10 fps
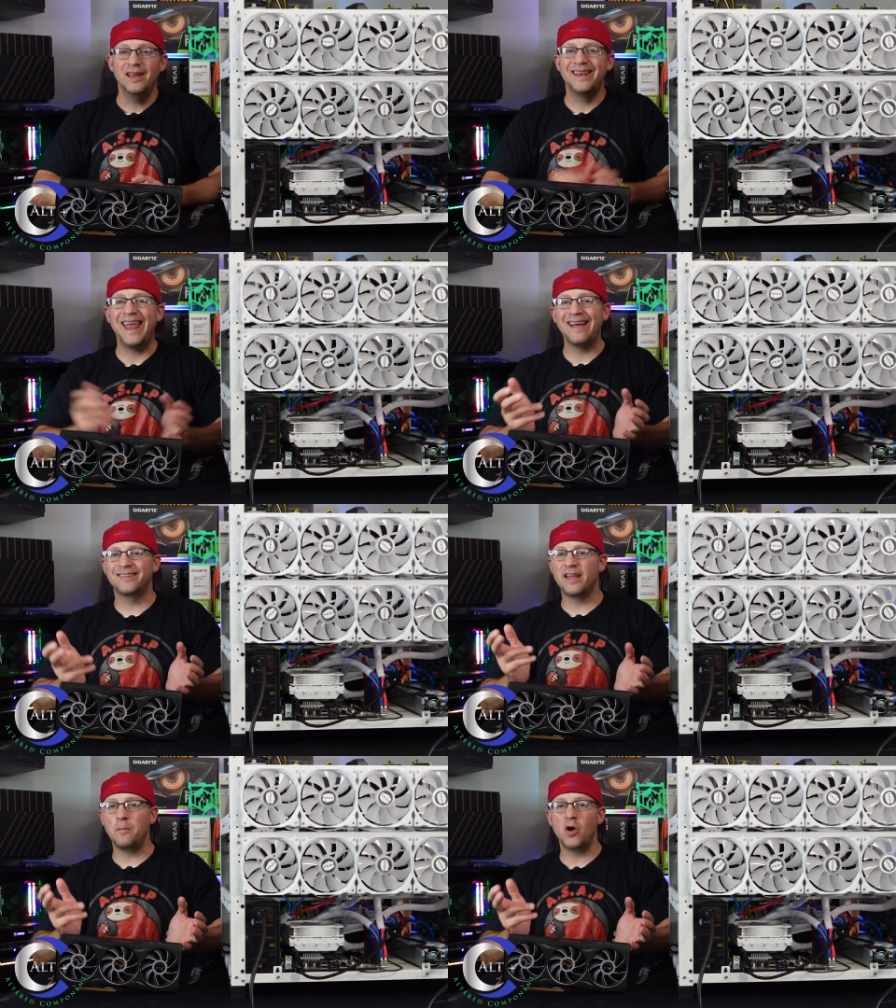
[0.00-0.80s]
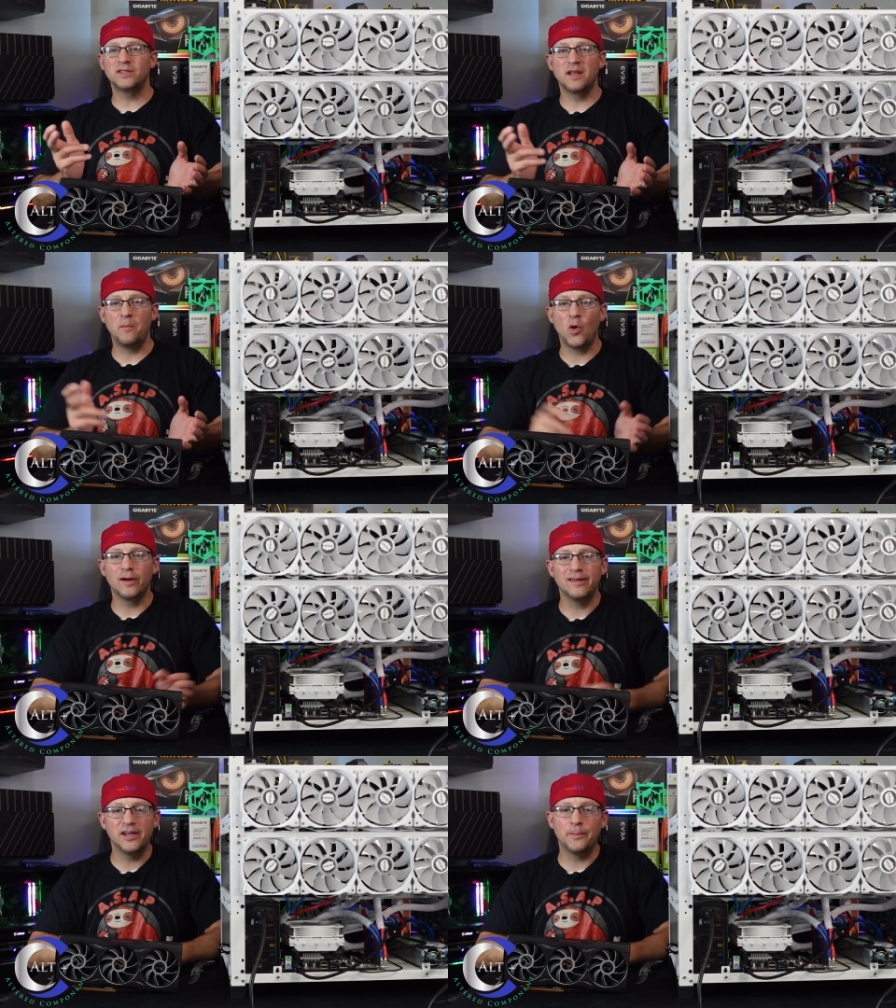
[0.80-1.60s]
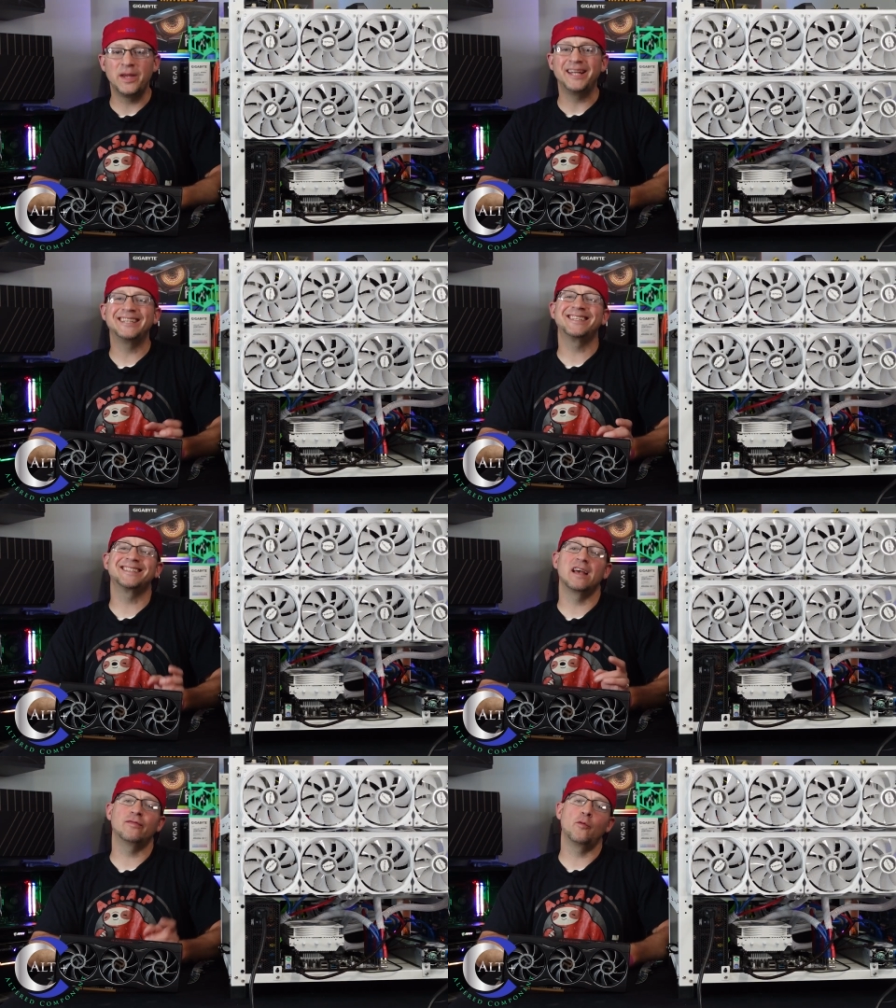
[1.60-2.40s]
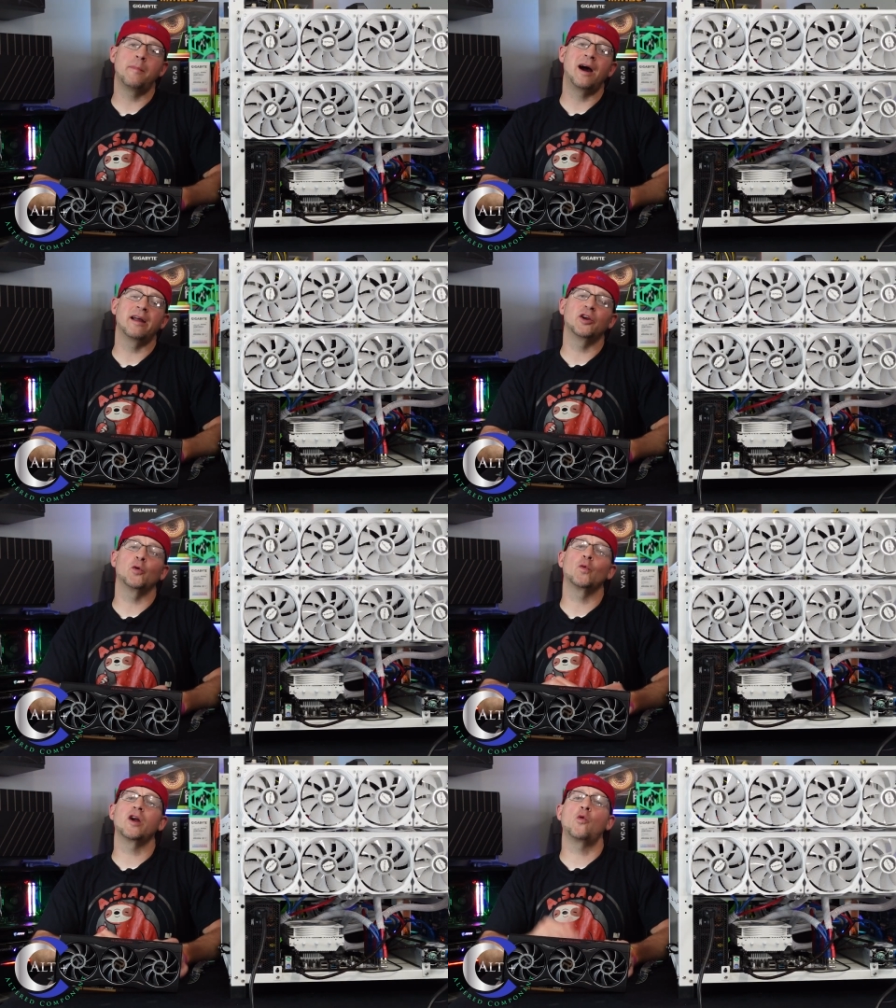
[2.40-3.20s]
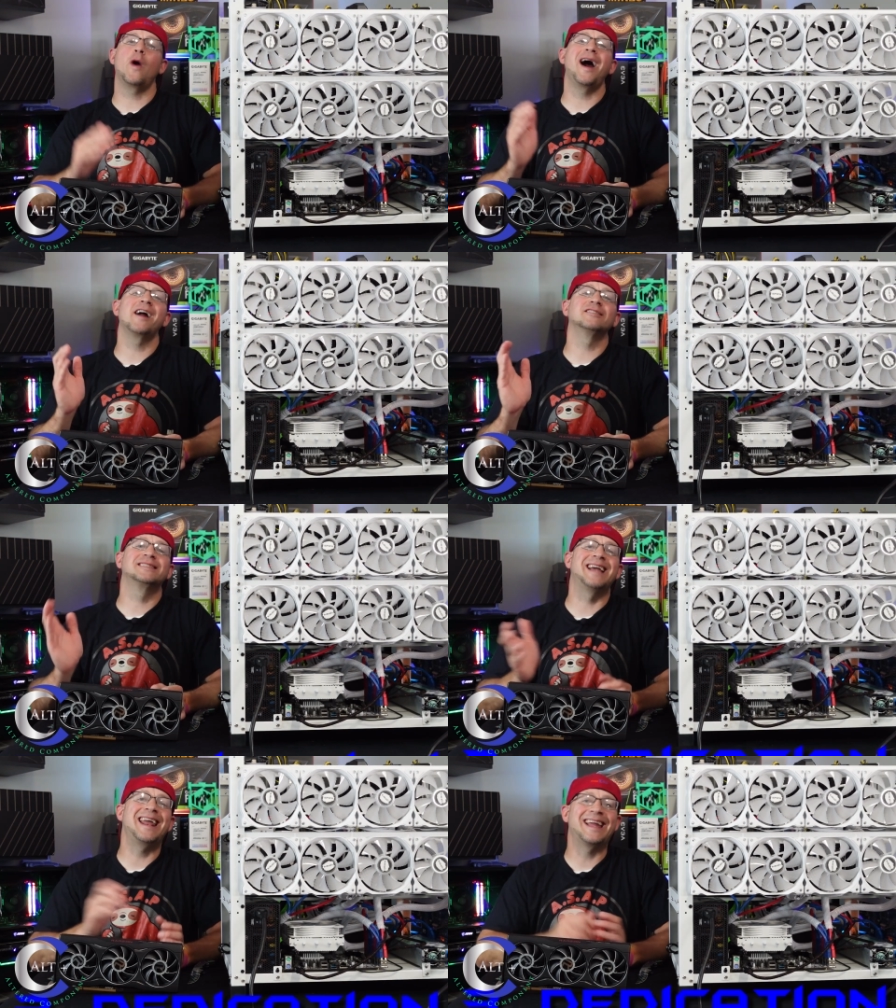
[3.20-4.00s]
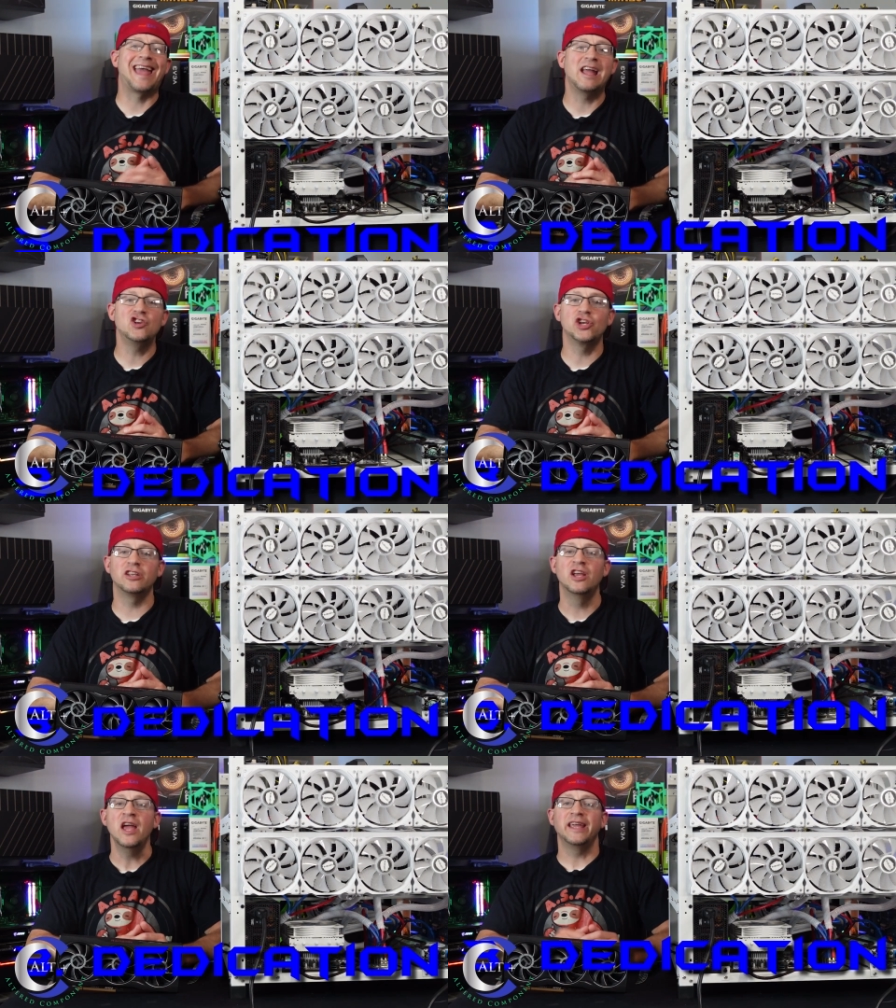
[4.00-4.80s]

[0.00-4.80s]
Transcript: Next and most importantly, being a successful miner requires dedication.